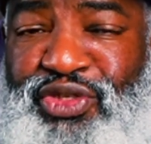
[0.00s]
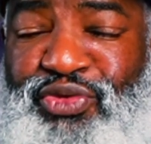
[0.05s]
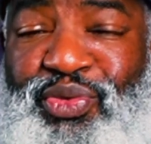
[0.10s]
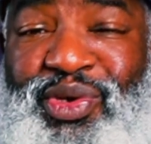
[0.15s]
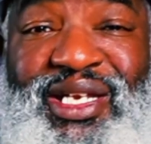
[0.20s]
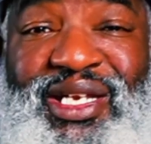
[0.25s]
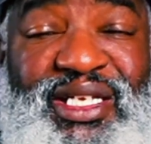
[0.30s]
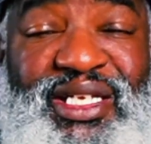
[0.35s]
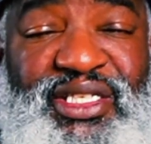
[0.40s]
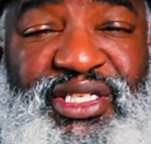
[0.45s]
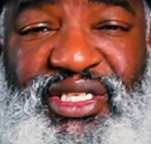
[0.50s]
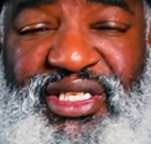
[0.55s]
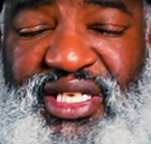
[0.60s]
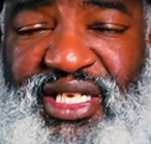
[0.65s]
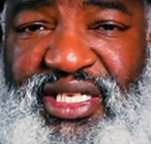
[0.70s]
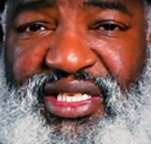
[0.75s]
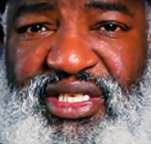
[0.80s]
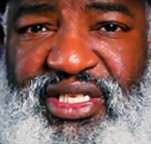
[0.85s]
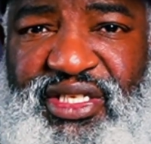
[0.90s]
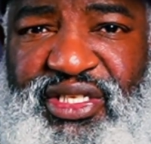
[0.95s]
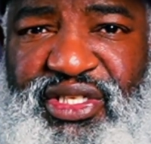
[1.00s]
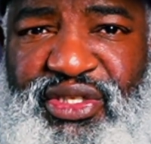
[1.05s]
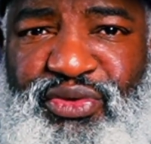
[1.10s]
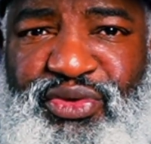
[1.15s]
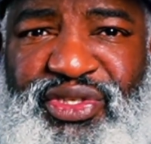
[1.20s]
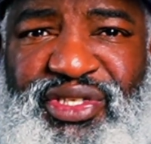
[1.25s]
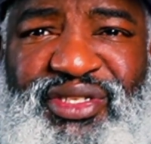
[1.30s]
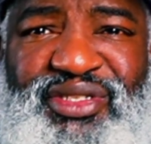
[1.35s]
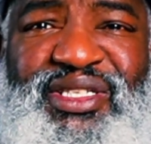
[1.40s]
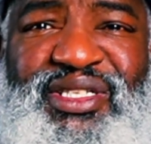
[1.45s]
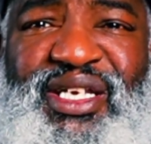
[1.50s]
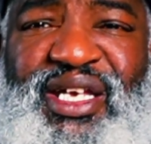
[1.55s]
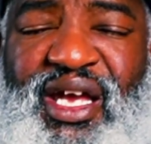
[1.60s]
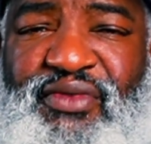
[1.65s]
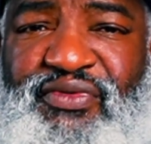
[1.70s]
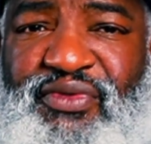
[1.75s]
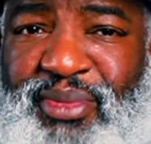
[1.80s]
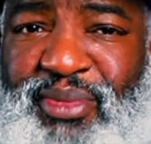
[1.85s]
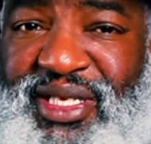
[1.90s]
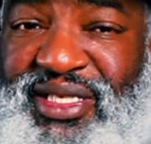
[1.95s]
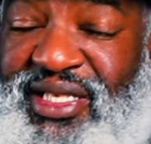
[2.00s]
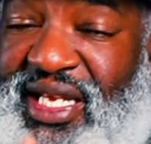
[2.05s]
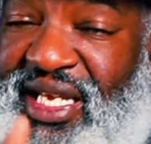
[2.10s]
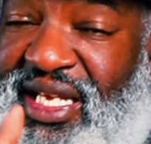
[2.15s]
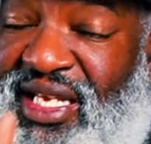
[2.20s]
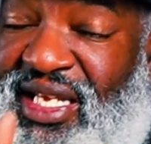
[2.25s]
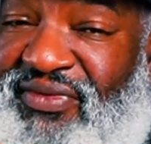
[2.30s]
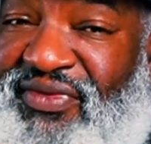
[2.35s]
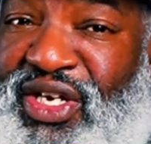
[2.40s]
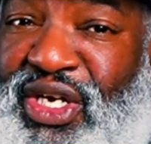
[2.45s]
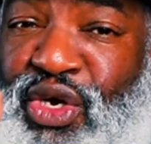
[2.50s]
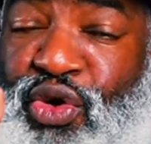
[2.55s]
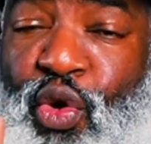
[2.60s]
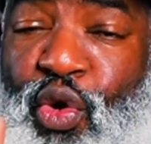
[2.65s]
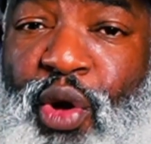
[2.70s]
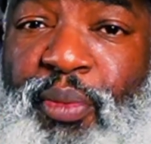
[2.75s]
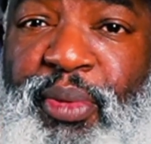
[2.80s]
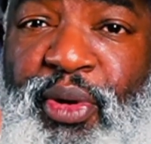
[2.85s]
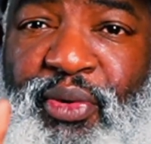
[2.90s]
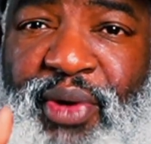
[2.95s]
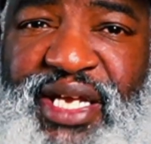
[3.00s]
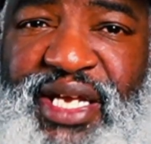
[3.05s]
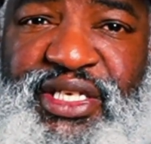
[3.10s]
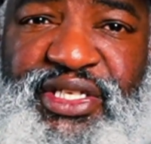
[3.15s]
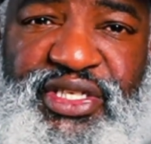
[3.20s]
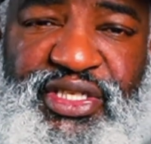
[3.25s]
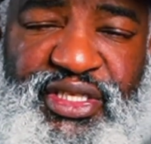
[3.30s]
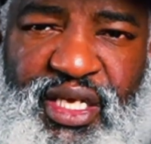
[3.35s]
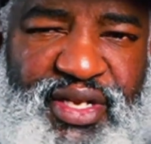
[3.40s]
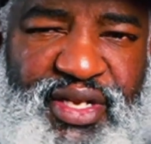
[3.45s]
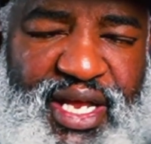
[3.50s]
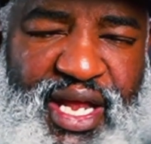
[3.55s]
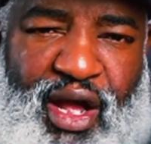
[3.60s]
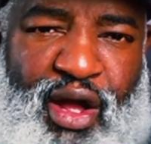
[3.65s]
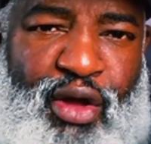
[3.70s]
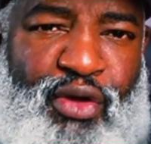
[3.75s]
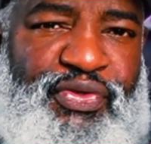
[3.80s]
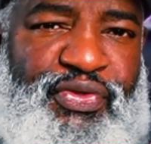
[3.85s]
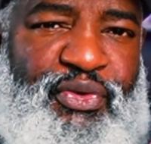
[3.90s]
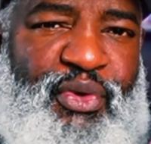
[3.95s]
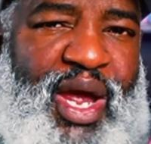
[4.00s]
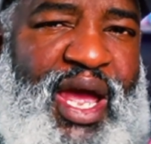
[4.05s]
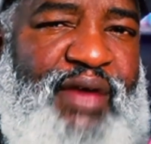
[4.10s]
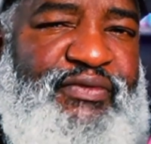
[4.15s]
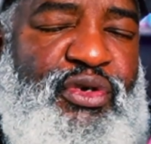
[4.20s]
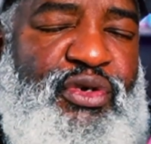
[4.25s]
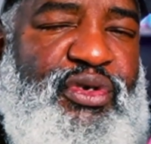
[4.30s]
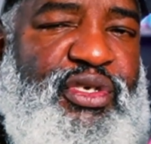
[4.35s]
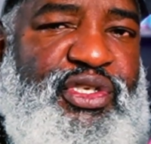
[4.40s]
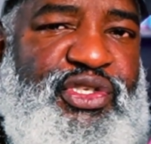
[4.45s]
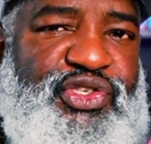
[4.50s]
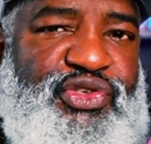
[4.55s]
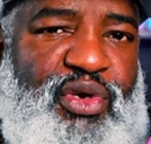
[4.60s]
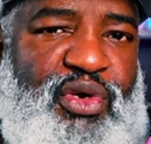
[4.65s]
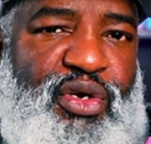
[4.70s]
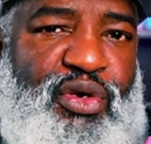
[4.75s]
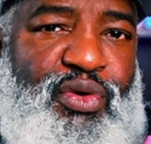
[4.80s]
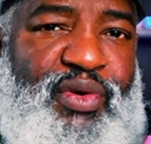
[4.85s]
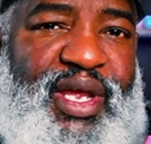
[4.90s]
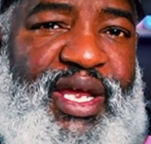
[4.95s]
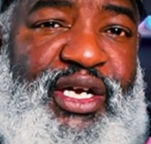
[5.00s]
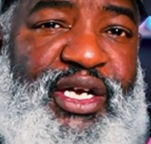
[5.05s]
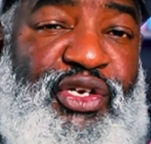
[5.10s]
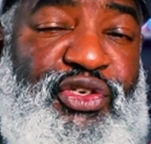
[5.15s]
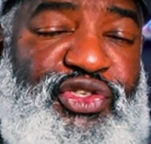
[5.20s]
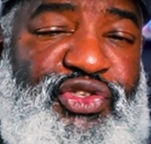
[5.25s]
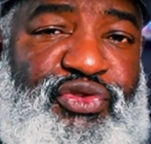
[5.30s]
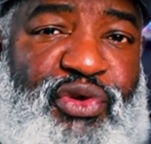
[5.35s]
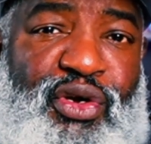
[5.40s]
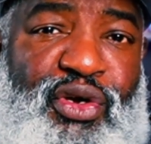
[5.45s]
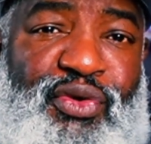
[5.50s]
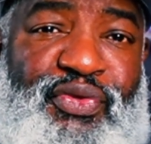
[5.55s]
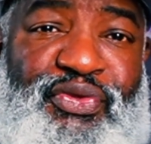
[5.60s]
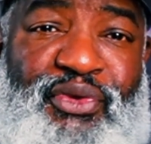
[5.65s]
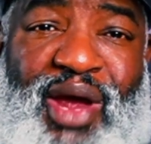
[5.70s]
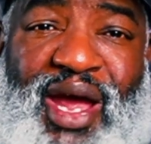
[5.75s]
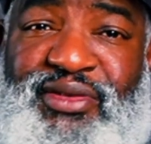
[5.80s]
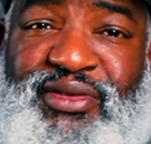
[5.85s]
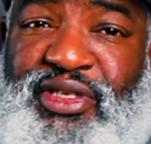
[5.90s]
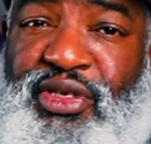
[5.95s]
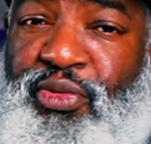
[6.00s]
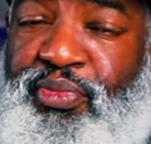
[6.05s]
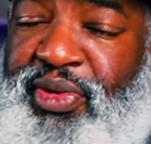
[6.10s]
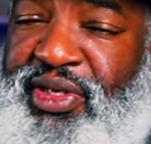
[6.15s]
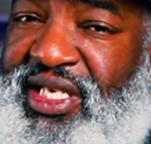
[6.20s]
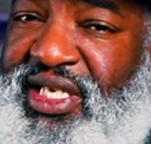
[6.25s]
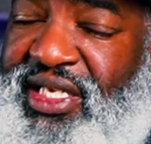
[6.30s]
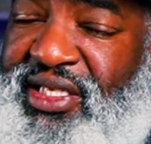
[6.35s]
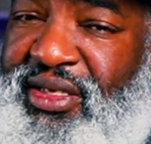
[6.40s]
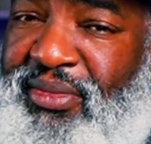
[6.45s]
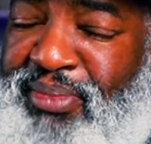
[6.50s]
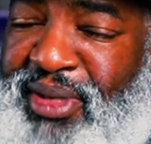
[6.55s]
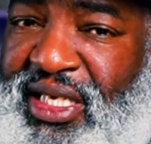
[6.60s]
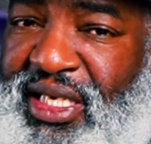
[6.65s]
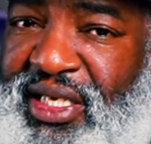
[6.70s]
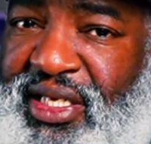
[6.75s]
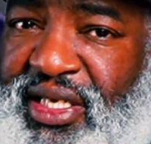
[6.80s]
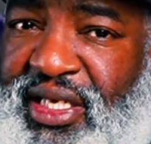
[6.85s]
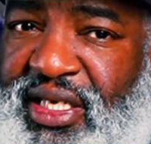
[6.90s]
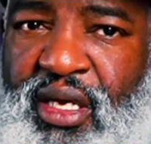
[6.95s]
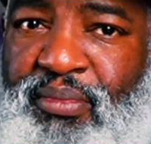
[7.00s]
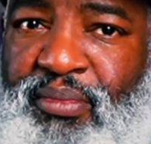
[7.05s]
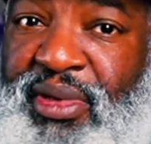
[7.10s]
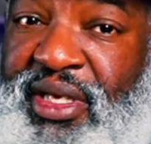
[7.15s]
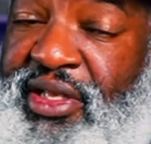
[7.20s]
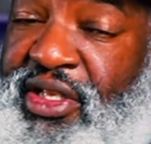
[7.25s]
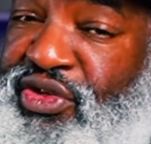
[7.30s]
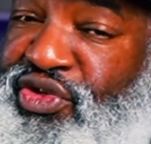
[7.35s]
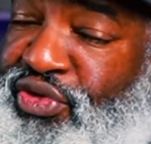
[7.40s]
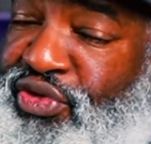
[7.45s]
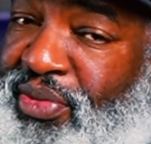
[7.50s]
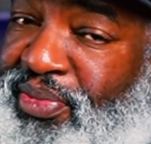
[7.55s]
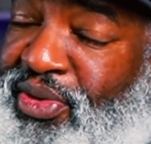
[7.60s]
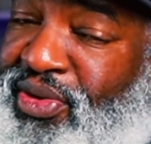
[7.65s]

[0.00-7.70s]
religious institutions, governments, even corporations. They all thrive on control, and control thrives on predictability. But the triple